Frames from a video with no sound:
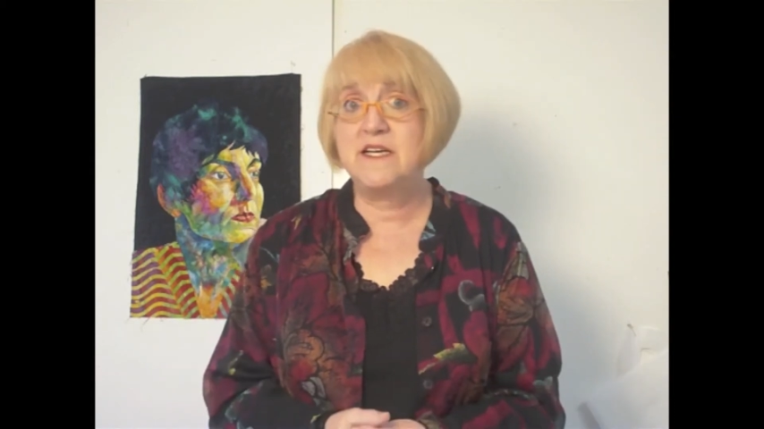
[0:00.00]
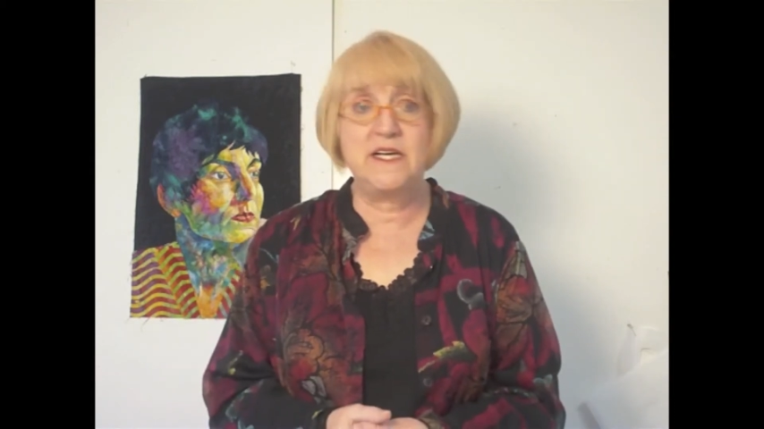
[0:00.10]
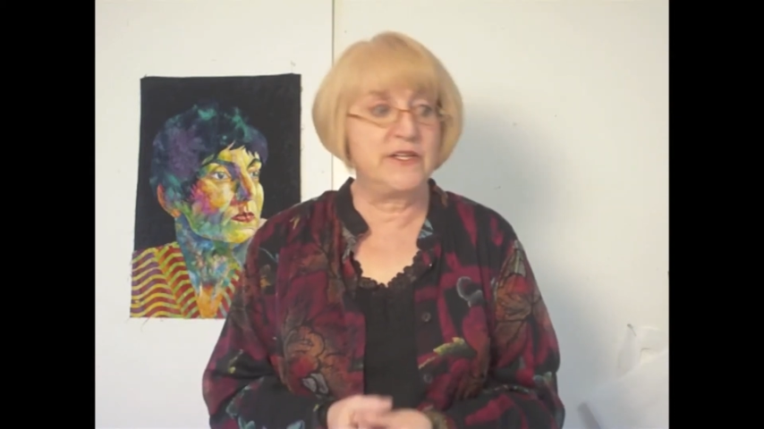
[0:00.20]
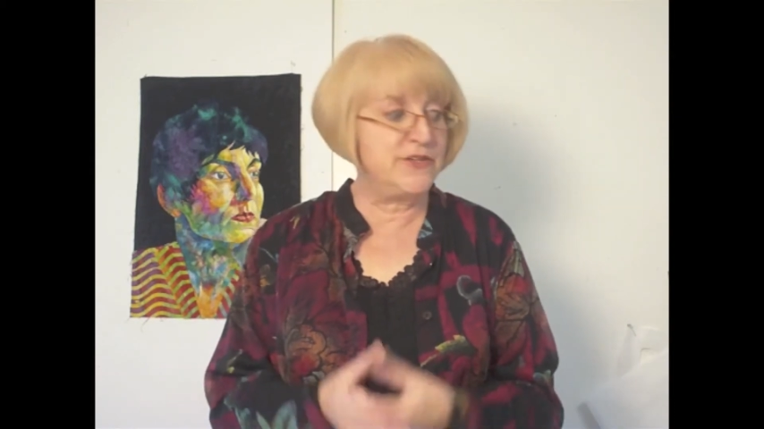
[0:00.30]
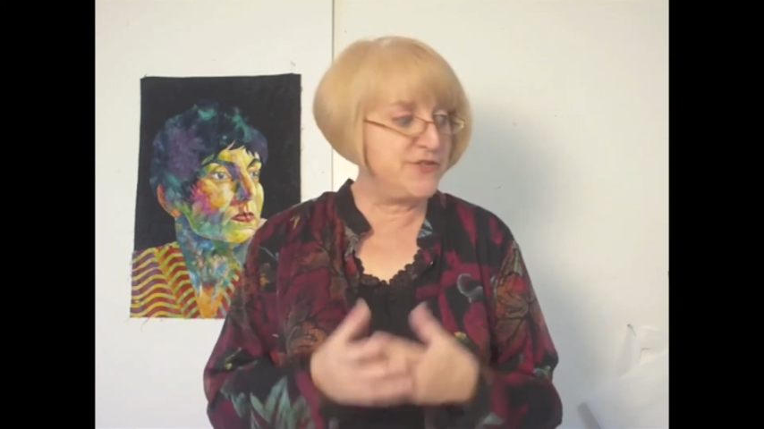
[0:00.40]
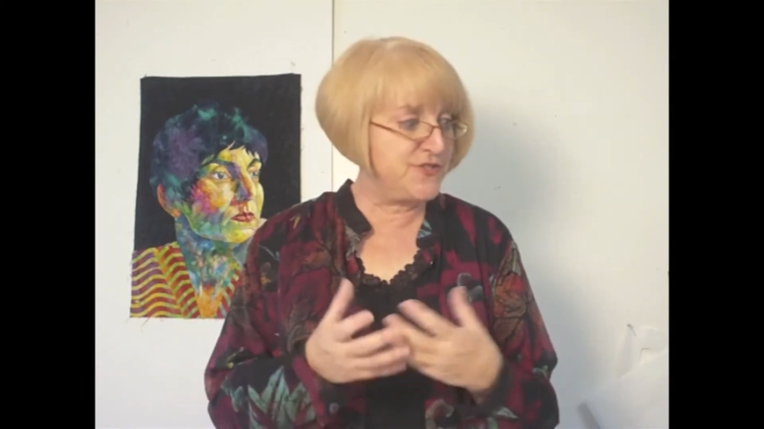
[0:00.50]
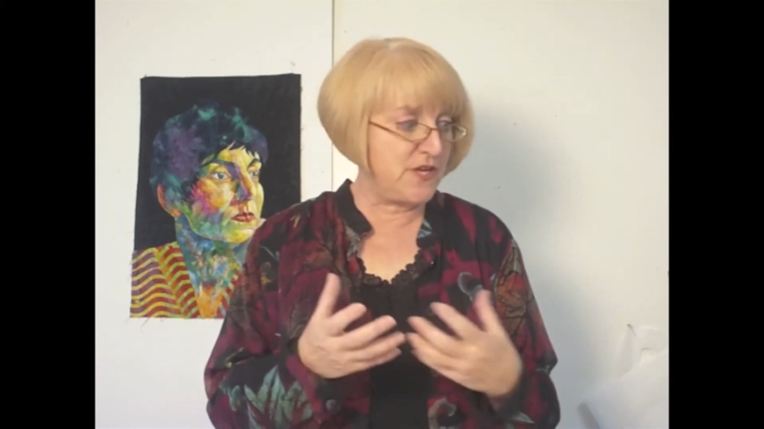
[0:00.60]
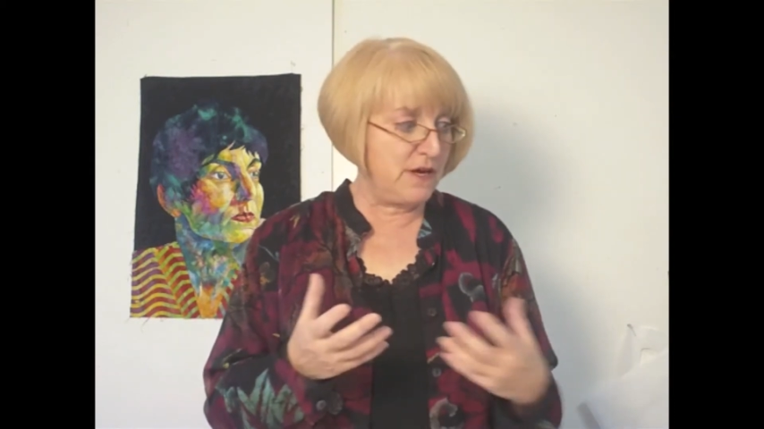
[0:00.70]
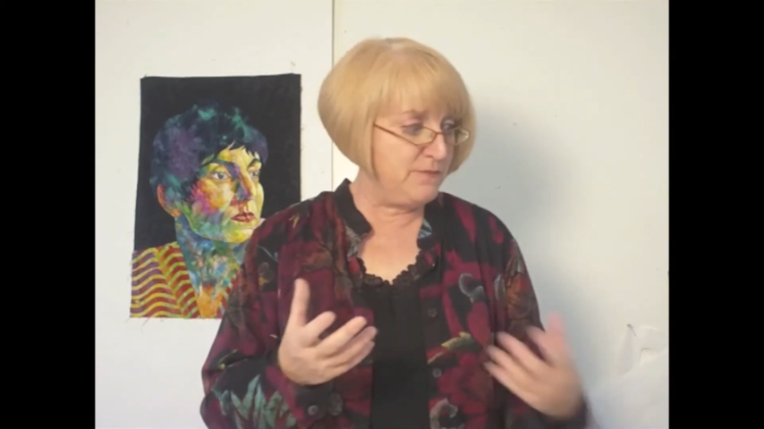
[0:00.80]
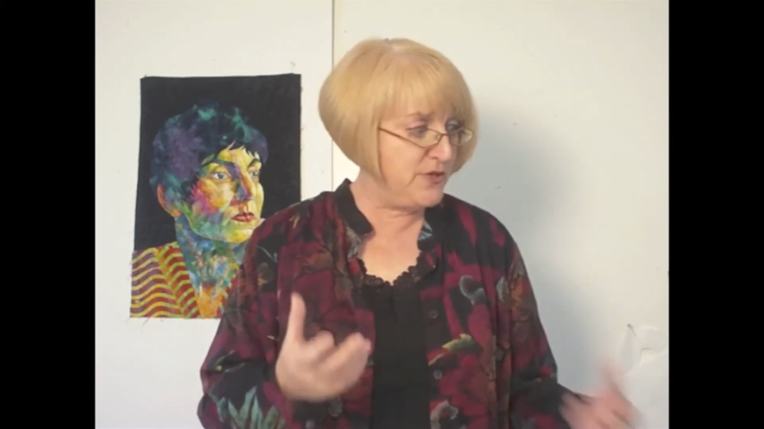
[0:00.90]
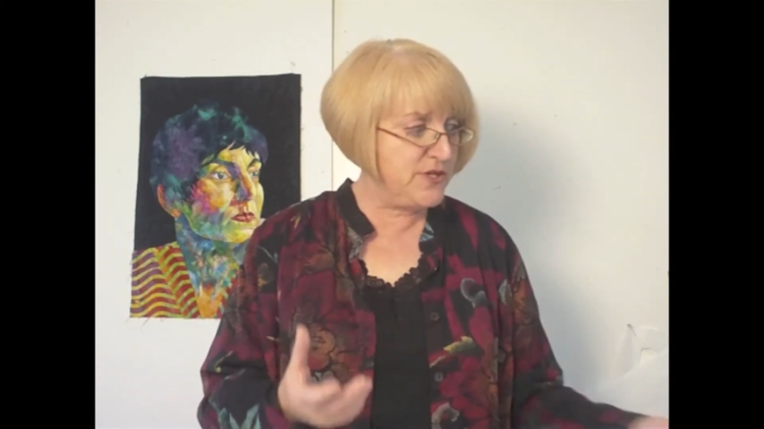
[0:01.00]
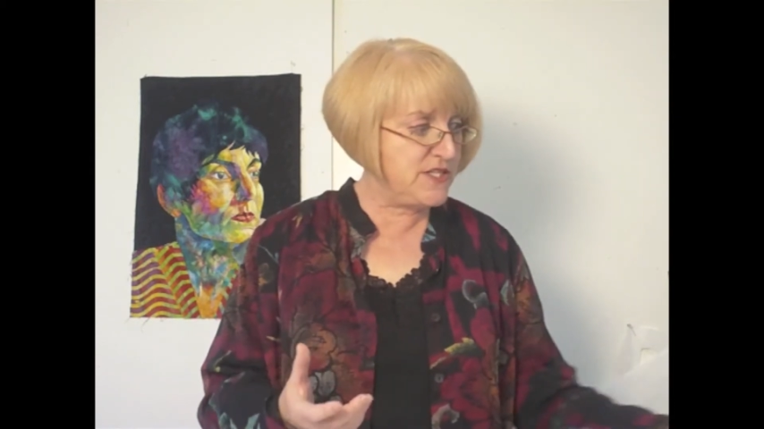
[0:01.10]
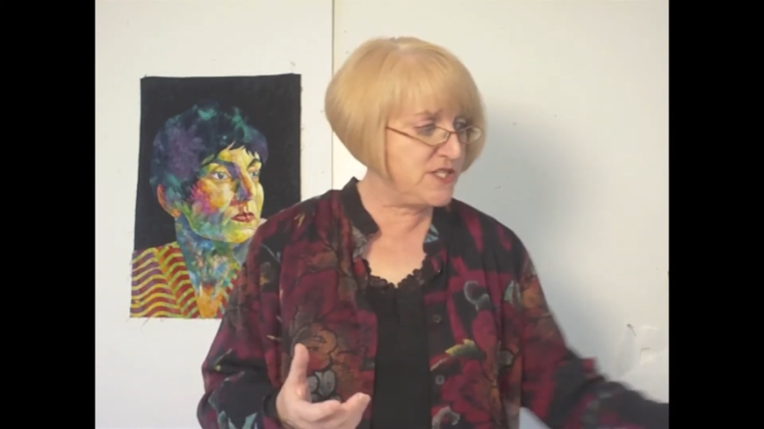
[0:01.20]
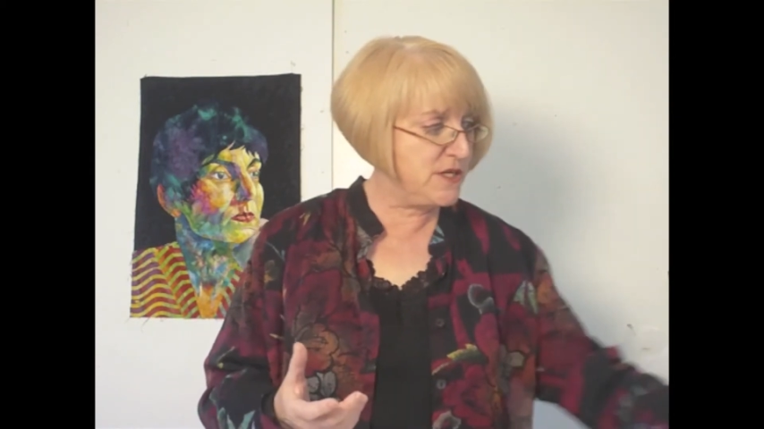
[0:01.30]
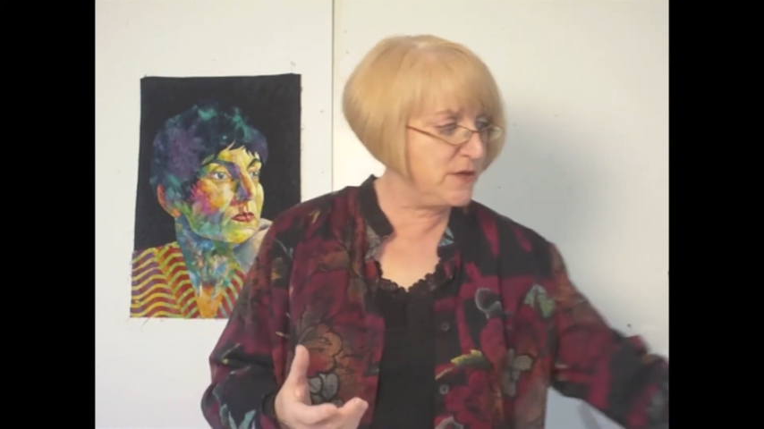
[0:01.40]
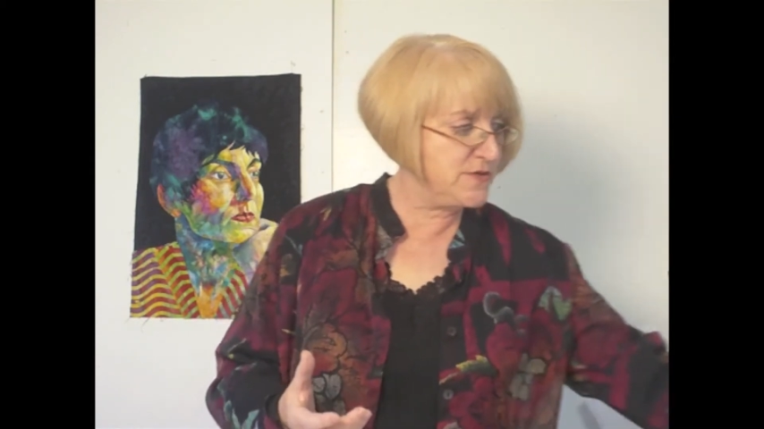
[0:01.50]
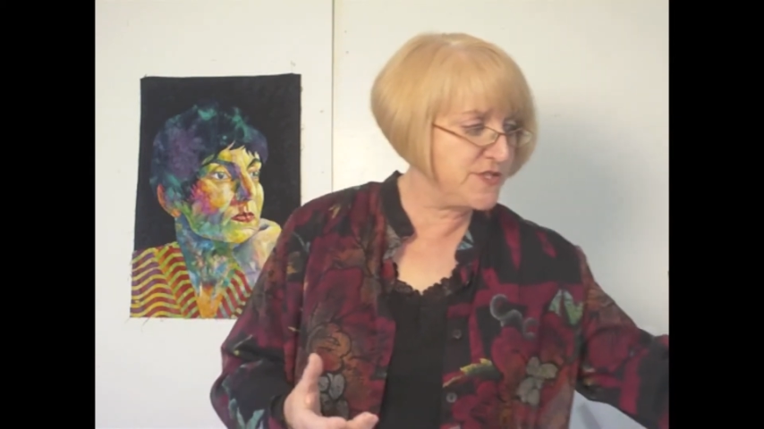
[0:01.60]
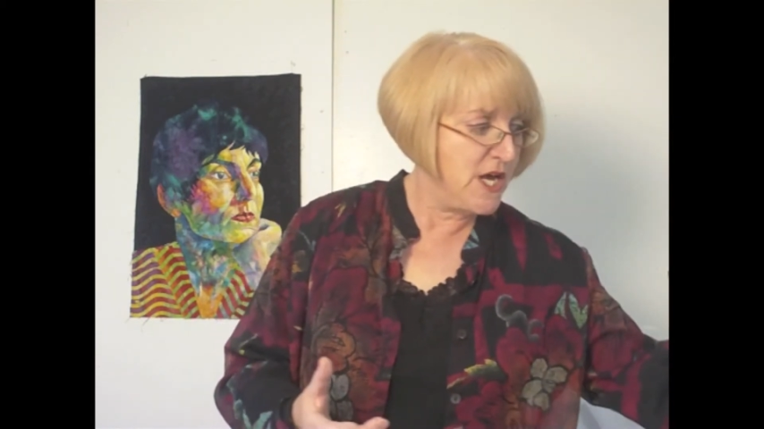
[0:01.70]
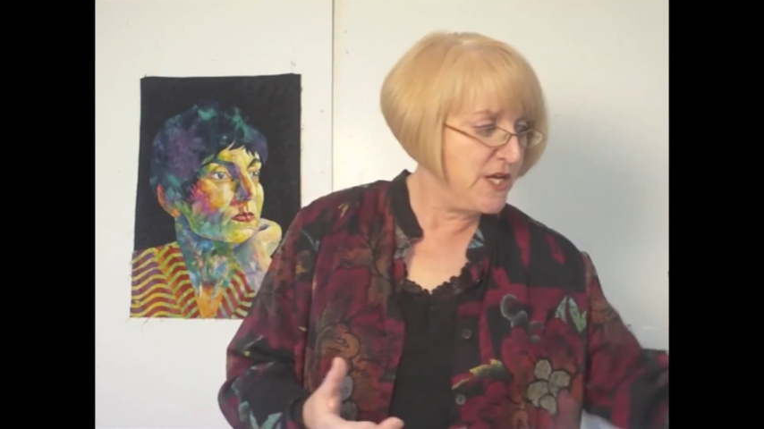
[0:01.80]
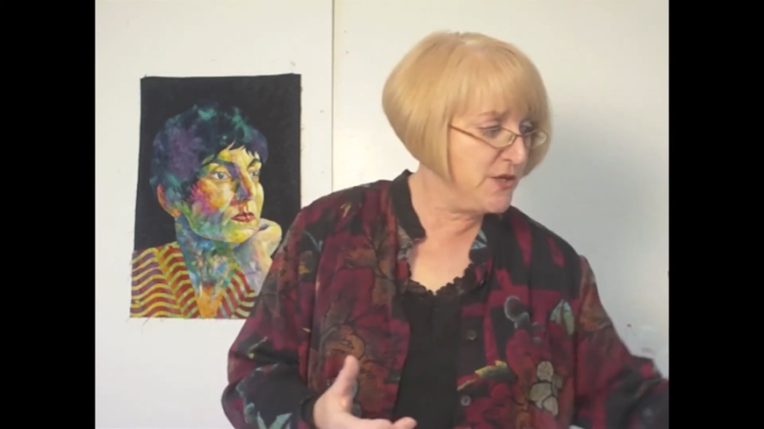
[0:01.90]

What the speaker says: colors, muted tones.